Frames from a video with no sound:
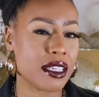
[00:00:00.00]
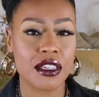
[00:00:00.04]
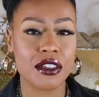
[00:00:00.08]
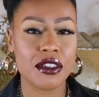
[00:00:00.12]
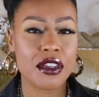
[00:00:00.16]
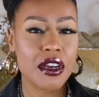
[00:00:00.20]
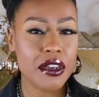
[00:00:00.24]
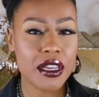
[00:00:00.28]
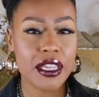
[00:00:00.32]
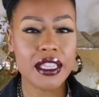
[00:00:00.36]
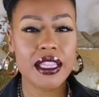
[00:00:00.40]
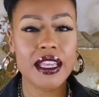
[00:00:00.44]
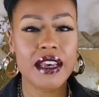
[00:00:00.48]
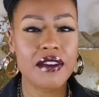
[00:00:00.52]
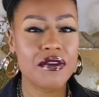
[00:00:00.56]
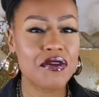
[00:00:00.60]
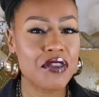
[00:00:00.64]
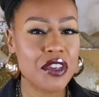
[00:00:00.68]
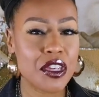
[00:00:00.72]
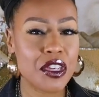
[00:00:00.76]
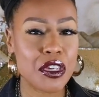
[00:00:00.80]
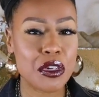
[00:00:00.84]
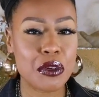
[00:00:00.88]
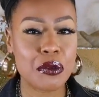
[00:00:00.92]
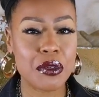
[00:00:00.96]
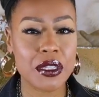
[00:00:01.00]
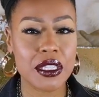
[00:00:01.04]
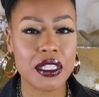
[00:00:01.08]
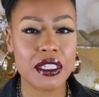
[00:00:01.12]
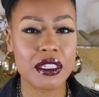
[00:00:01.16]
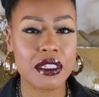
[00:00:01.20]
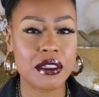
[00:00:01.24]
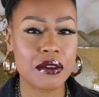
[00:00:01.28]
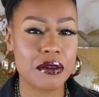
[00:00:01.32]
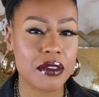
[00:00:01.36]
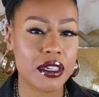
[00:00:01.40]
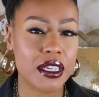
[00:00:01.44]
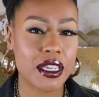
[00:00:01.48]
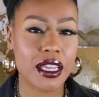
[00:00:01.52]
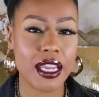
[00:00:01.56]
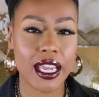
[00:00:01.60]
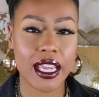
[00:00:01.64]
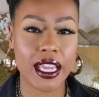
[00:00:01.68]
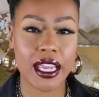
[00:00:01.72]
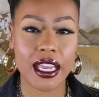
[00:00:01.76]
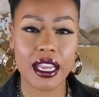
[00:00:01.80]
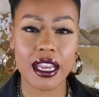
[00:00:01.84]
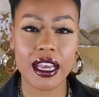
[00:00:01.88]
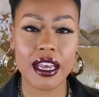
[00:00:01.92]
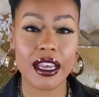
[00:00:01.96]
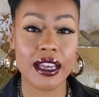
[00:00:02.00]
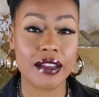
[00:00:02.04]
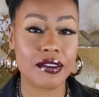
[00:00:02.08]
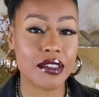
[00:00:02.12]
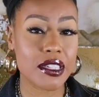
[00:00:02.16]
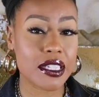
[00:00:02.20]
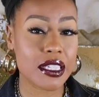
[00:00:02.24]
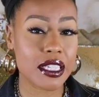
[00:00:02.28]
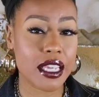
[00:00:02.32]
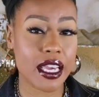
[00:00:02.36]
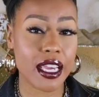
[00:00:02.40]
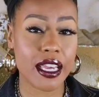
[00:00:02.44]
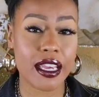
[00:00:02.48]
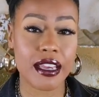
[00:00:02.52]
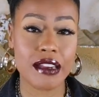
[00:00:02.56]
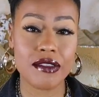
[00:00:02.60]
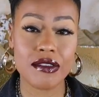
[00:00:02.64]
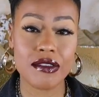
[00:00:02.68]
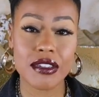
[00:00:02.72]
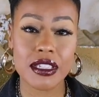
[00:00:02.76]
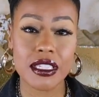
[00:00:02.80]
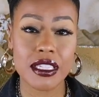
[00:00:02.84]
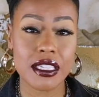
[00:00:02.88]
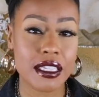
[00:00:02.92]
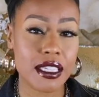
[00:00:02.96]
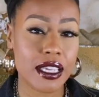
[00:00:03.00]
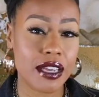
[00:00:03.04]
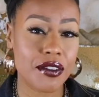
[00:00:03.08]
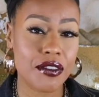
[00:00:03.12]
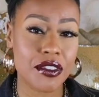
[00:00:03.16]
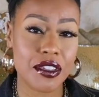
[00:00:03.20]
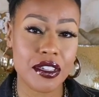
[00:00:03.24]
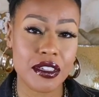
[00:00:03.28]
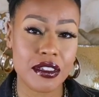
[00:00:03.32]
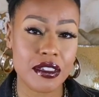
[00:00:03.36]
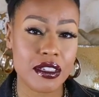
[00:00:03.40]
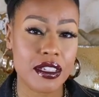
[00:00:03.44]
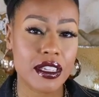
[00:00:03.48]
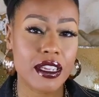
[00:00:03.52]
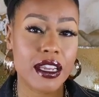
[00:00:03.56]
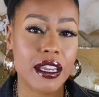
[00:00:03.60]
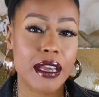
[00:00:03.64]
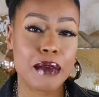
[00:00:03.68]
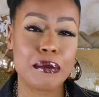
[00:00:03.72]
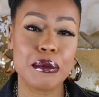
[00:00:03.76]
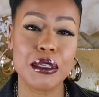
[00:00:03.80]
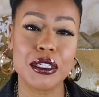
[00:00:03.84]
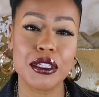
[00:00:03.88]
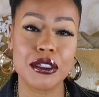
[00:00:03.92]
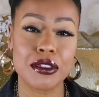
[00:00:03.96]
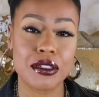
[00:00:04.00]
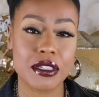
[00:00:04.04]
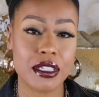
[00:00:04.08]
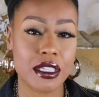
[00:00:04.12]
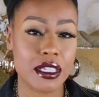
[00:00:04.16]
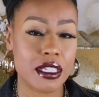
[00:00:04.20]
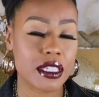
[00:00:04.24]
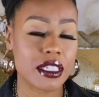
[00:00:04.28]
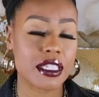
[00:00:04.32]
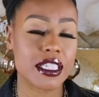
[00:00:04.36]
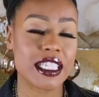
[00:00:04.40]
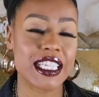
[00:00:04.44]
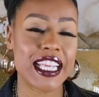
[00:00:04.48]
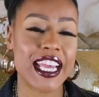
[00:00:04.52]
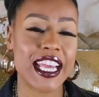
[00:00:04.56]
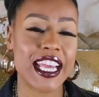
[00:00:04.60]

You don't get that feel with this one, and I have to say, ever since I've used it, I've been using this